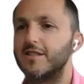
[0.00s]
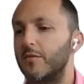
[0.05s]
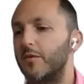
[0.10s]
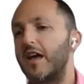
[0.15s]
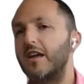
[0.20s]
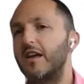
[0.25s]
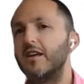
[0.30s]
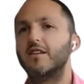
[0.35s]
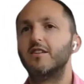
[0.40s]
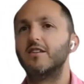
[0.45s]
mean,
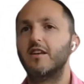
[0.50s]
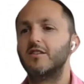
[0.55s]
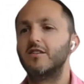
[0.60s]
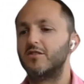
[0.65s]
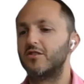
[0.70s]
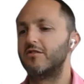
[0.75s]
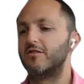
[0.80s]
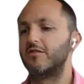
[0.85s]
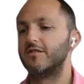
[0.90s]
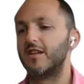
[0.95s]

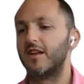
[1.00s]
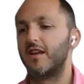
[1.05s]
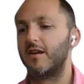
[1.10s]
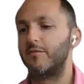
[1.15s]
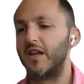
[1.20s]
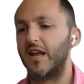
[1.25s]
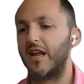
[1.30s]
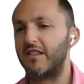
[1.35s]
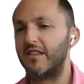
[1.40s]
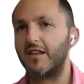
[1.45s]
insurance. I
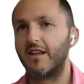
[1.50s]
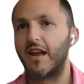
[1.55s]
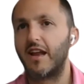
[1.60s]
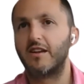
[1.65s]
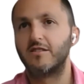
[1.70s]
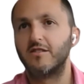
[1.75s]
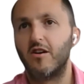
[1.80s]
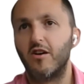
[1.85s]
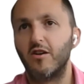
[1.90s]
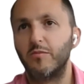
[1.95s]
mean, I think at
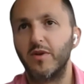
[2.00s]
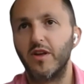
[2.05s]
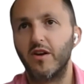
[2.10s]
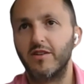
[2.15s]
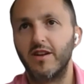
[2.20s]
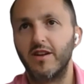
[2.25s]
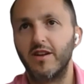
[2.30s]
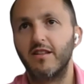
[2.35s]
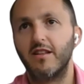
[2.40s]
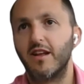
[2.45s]
its heart, beyond
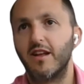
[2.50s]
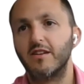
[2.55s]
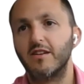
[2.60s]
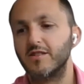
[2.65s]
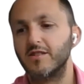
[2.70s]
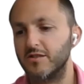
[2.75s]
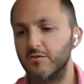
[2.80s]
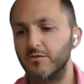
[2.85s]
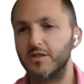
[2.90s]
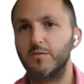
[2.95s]
anything else,
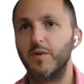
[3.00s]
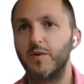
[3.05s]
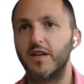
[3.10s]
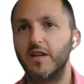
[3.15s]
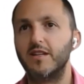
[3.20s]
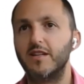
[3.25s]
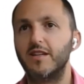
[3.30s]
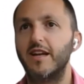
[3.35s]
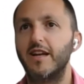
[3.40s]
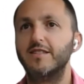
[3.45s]
has always been
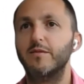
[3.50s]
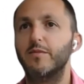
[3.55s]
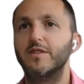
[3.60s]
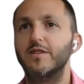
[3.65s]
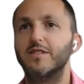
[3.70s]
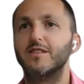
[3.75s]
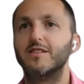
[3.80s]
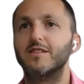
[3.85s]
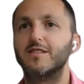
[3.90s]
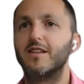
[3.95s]
a data
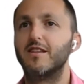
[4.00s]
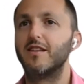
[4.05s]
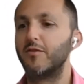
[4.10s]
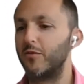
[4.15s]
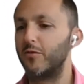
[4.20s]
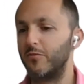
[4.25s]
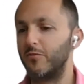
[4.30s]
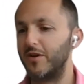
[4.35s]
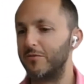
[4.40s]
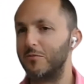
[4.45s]
business. I think
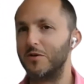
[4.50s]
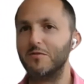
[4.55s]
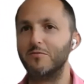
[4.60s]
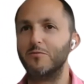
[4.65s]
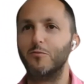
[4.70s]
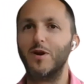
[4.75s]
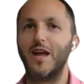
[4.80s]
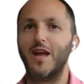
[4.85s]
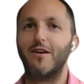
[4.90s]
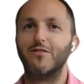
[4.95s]

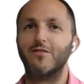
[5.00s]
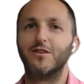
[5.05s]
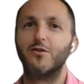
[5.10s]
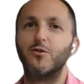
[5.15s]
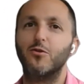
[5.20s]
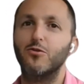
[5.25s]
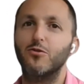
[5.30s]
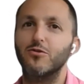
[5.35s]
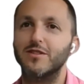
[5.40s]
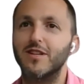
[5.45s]
we haven't
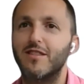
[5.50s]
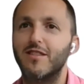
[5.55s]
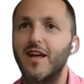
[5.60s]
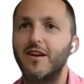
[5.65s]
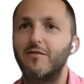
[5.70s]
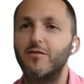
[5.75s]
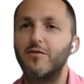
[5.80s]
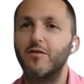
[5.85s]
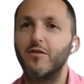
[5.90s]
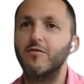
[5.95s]
called it
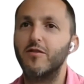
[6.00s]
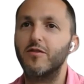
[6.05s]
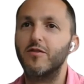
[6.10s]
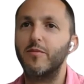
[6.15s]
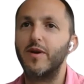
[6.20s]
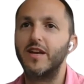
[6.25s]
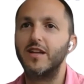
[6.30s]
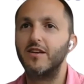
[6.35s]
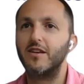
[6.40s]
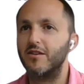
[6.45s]
that for
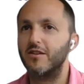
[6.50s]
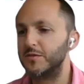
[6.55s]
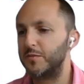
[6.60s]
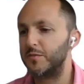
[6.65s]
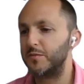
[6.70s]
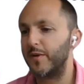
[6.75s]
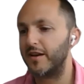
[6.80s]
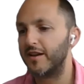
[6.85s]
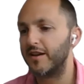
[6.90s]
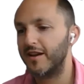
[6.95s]
many years,
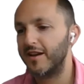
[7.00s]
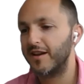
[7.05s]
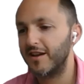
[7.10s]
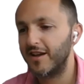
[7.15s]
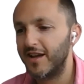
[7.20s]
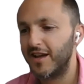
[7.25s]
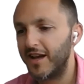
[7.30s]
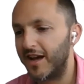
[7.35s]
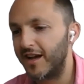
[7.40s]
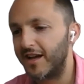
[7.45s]
but
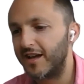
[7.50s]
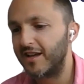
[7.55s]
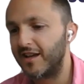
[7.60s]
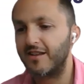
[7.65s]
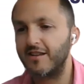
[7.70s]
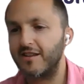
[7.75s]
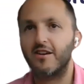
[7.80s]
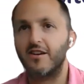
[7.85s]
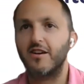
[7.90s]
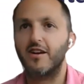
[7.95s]

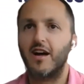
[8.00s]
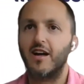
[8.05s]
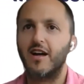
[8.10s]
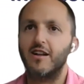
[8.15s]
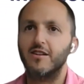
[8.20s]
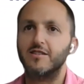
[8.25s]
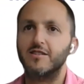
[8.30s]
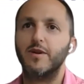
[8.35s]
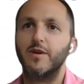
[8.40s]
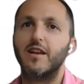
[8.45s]

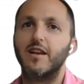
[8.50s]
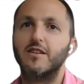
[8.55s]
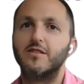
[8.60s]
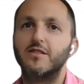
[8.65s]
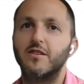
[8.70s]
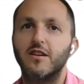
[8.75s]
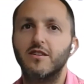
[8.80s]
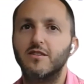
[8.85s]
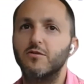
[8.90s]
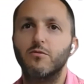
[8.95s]
ultimately
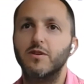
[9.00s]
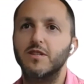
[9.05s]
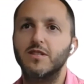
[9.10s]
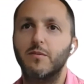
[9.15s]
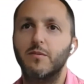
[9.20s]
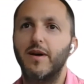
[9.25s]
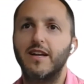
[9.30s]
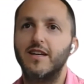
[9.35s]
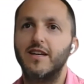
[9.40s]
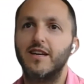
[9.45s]
it's always
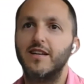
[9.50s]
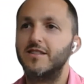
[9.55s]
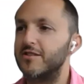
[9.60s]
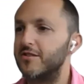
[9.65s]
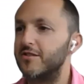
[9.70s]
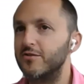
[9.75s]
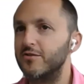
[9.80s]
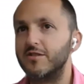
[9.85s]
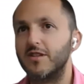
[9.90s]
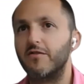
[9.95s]
about data,
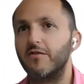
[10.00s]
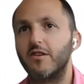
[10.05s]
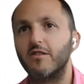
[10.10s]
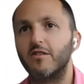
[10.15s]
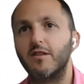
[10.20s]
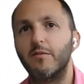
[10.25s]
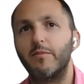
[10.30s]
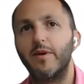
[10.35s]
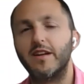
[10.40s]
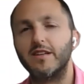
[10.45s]
and who's ever got
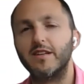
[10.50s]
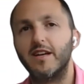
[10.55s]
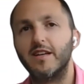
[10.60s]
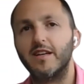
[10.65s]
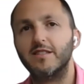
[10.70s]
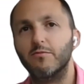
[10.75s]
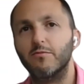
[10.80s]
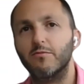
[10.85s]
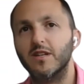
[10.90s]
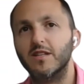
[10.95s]
the better
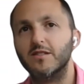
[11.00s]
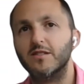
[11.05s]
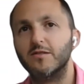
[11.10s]
data wins.